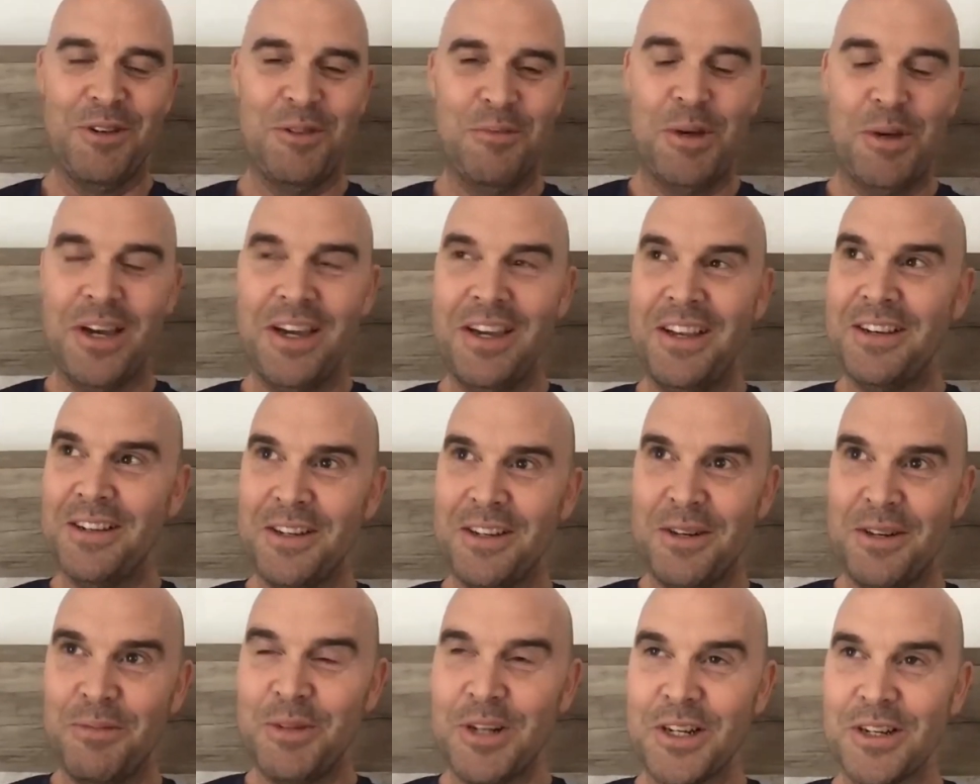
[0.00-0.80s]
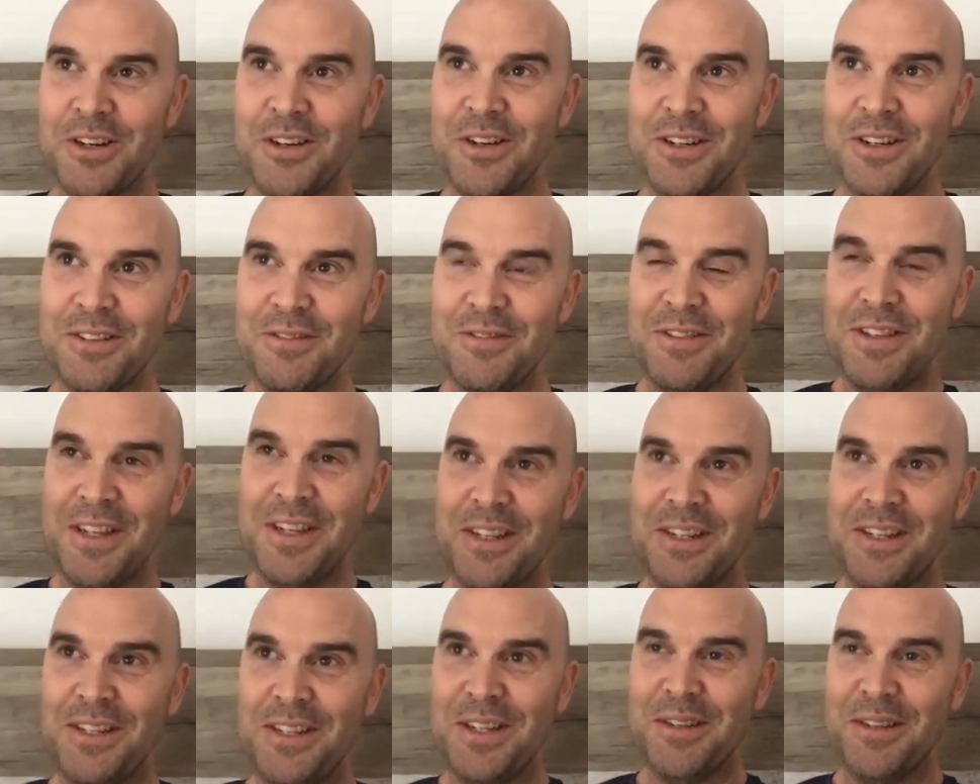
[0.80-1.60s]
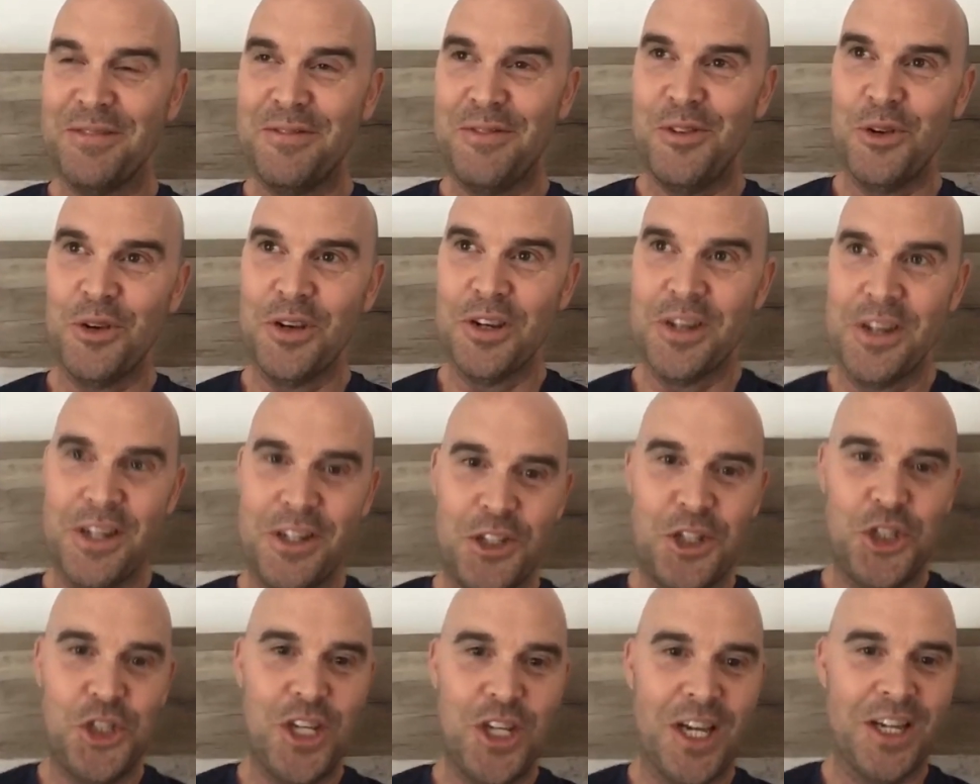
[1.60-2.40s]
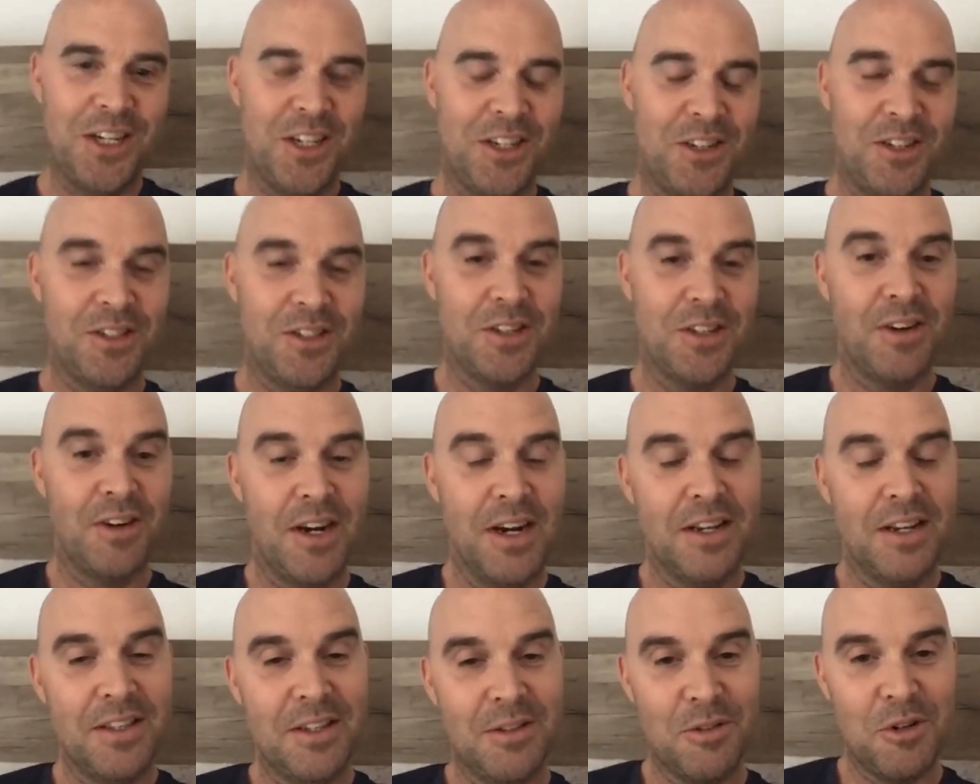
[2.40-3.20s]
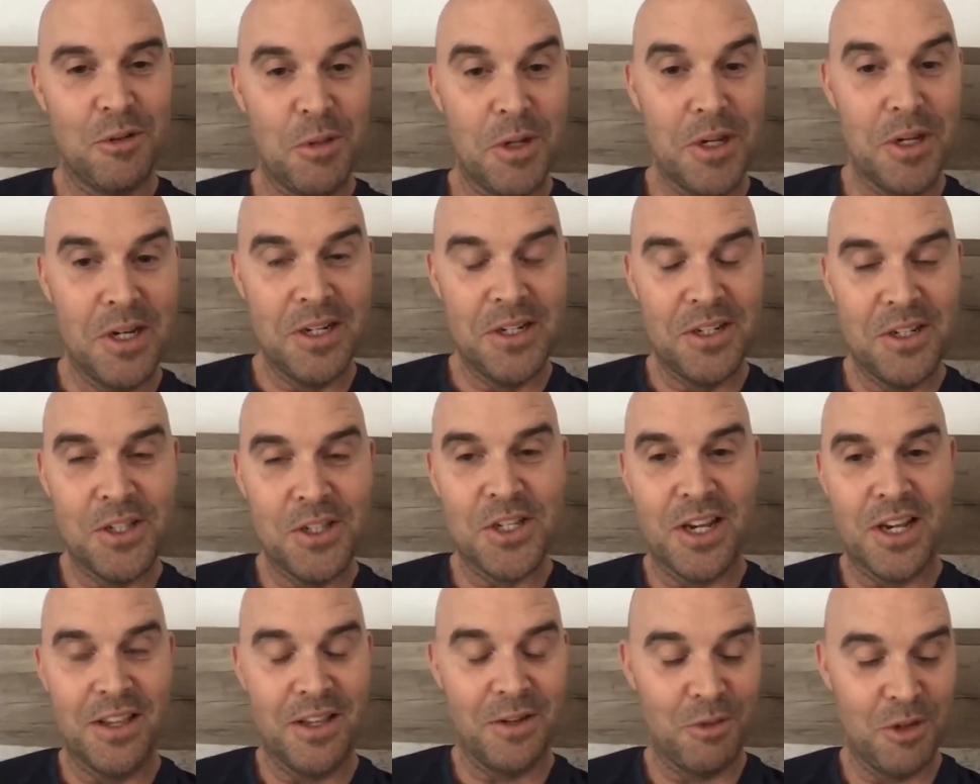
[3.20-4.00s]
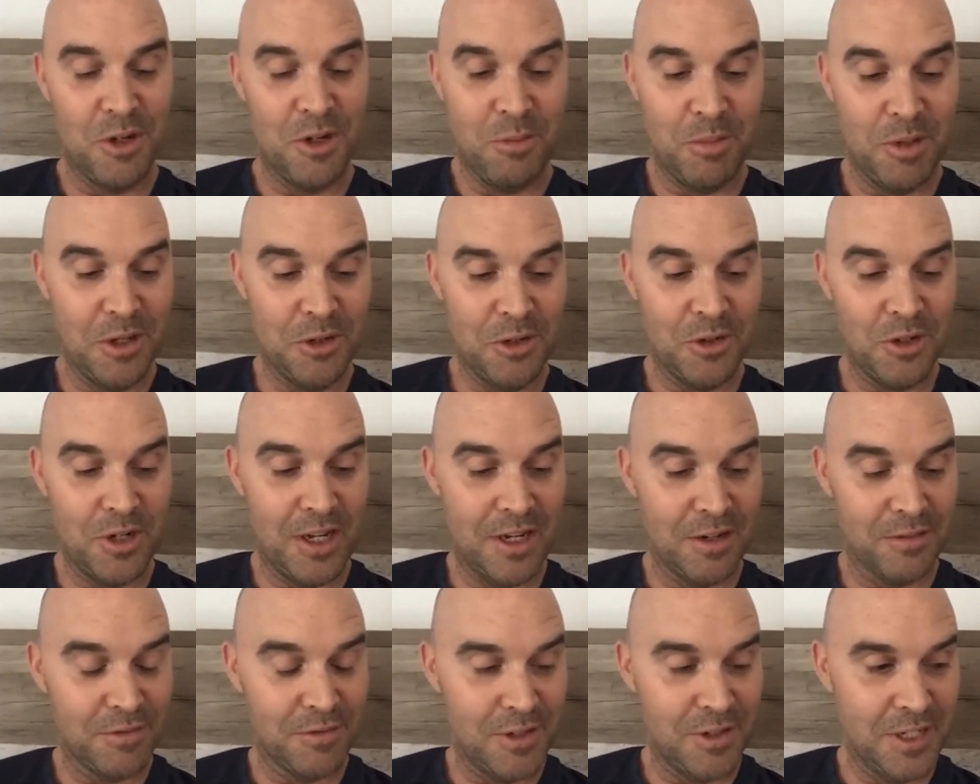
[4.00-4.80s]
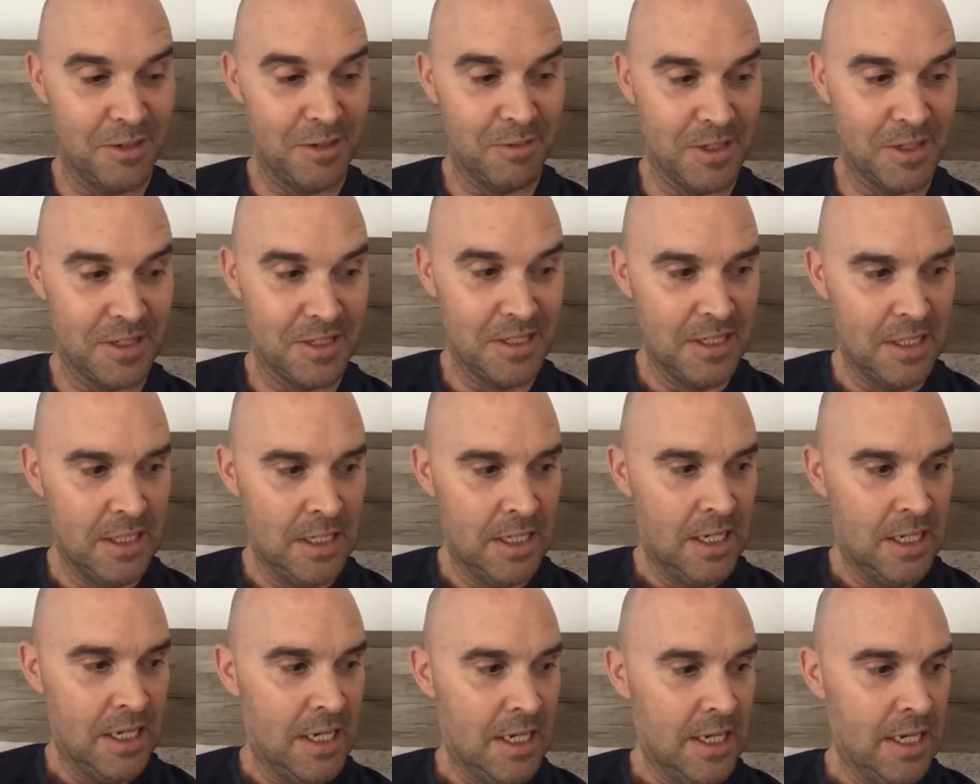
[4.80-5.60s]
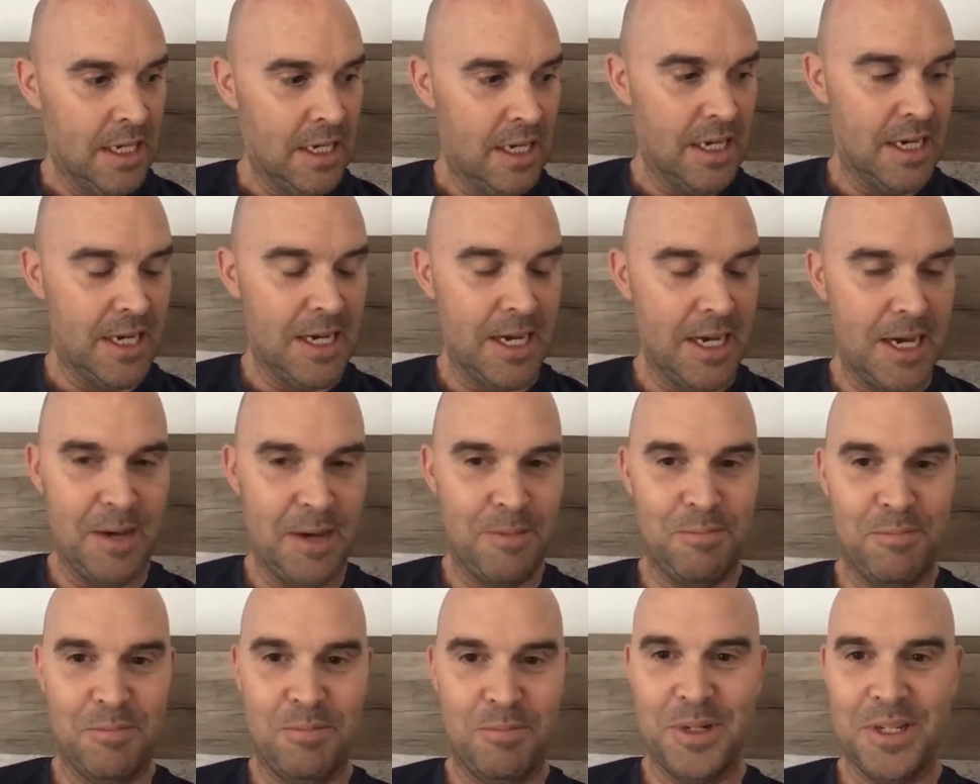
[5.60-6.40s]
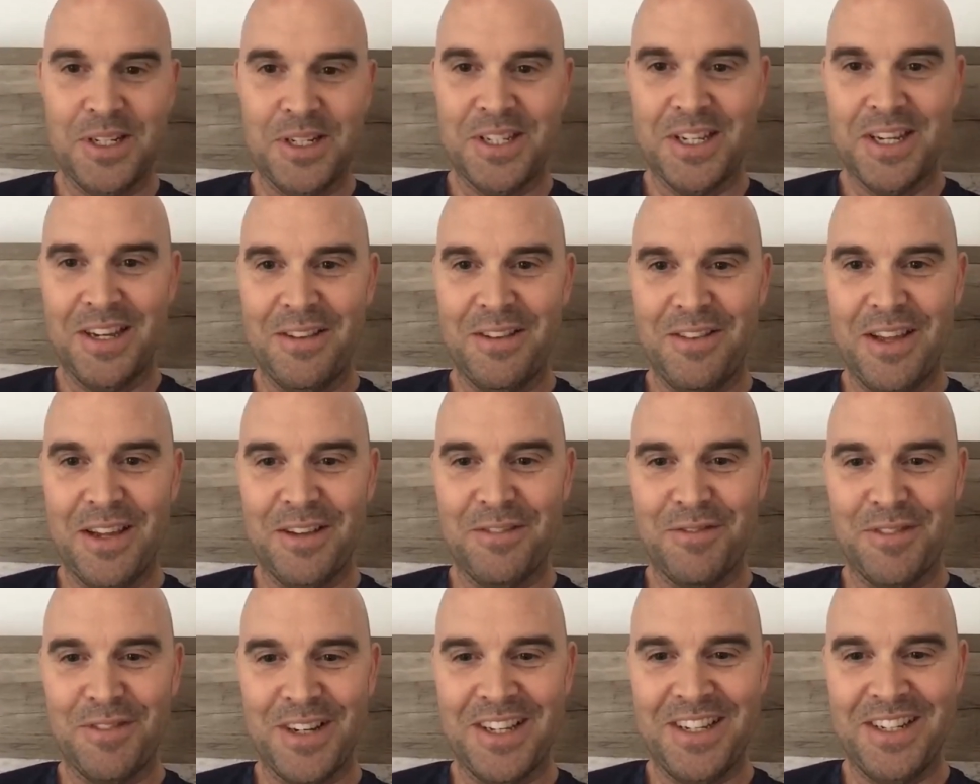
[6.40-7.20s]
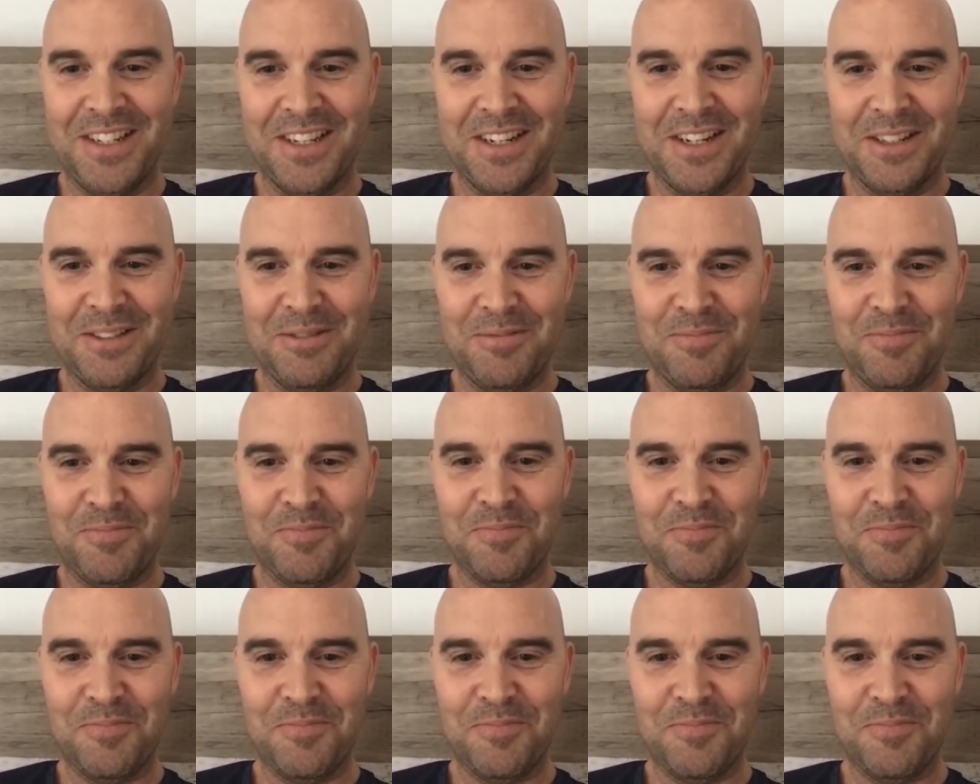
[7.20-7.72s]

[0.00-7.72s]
been, oh my God, if that had fallen and shattered on the ground, that would have been a disaster. That wouldn't have been good luck for anyone. But thankfully it didn't.